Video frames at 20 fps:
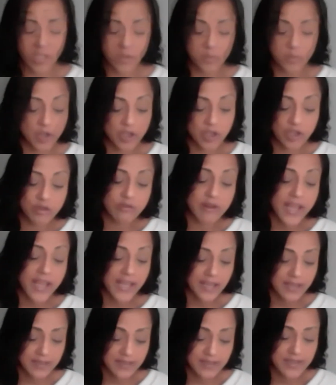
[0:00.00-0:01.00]
What a
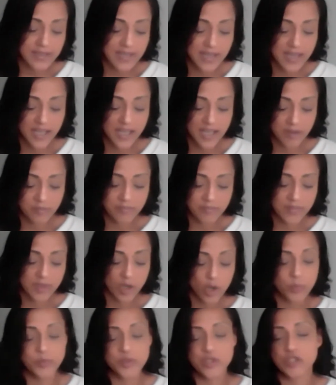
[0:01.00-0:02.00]
great
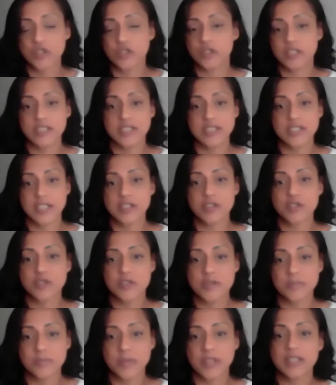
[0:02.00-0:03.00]
opportunity to
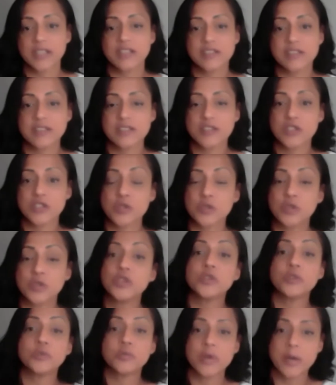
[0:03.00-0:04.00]
speak to
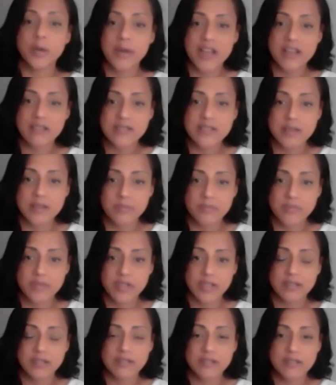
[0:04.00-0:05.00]
you about
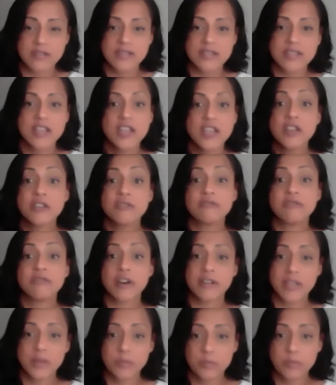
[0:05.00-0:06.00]
something that's
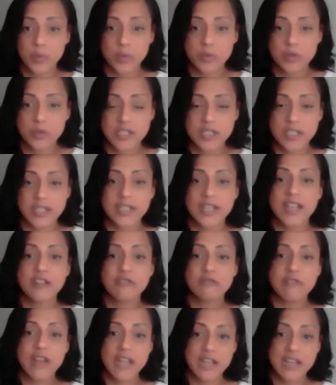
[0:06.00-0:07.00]
very important,
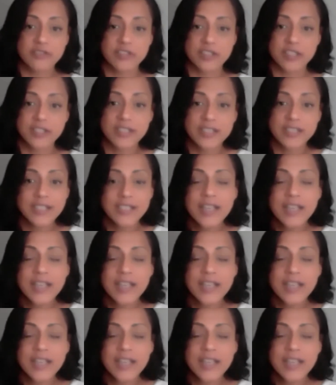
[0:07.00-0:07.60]
relevant,